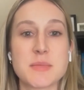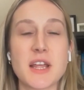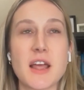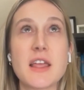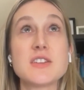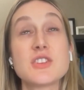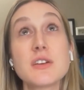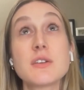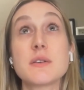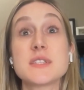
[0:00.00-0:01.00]
But in
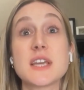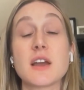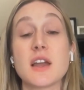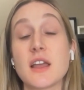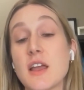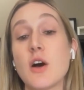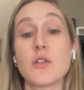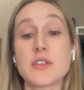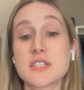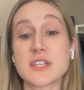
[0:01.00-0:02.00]
general, I would say
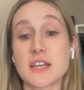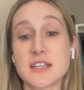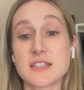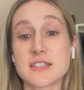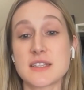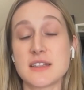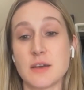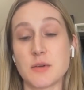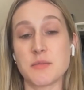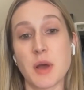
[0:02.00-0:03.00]
all the studies
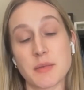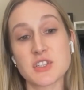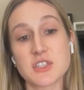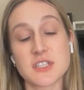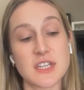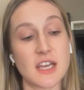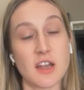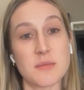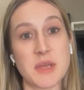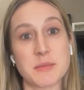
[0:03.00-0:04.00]
that we published on